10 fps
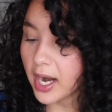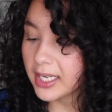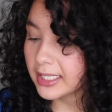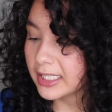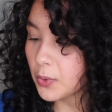
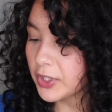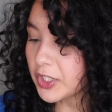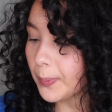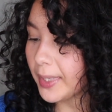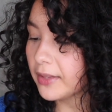product is going
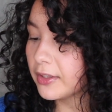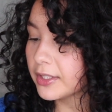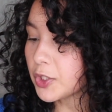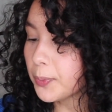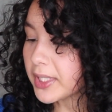to be
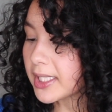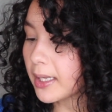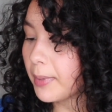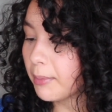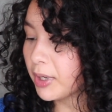the Super
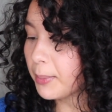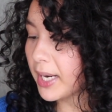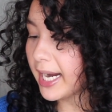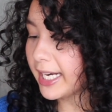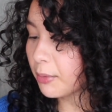Slip
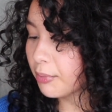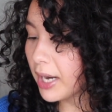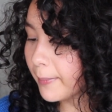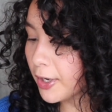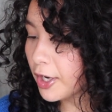Prebiotic
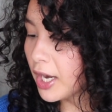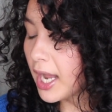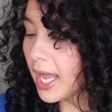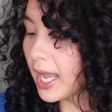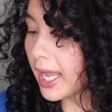Primer,
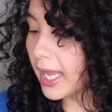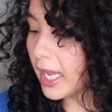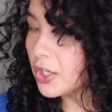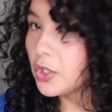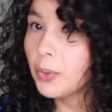
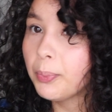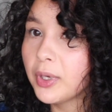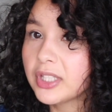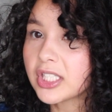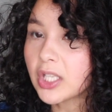and you
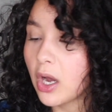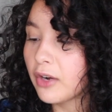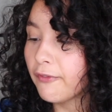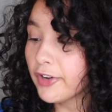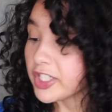put this
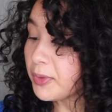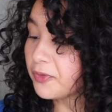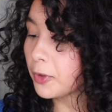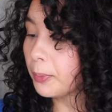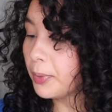on first
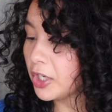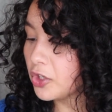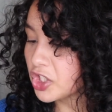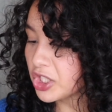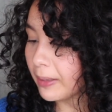before
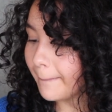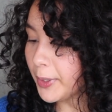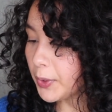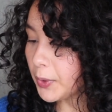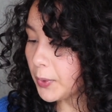putting your
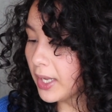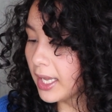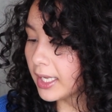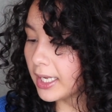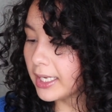shampoo.
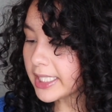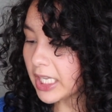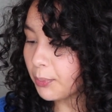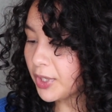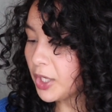It is
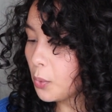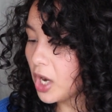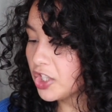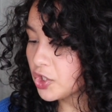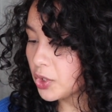a
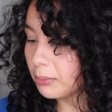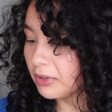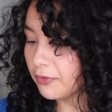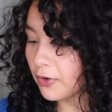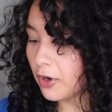pre-wash
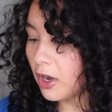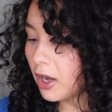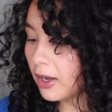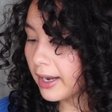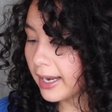treatment for
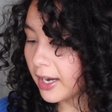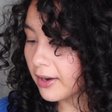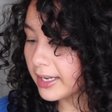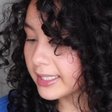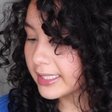all
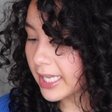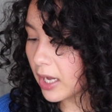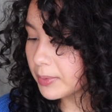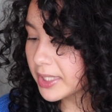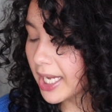hair and
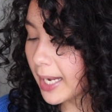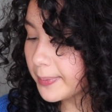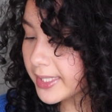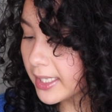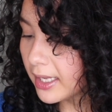scalp
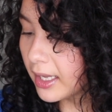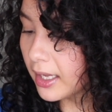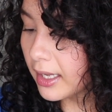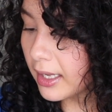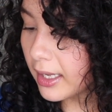types.
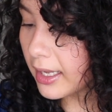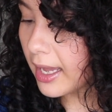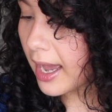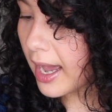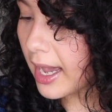It
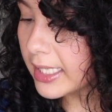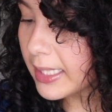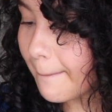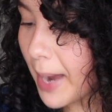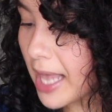
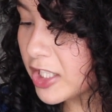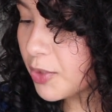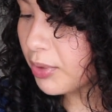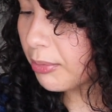has a balanced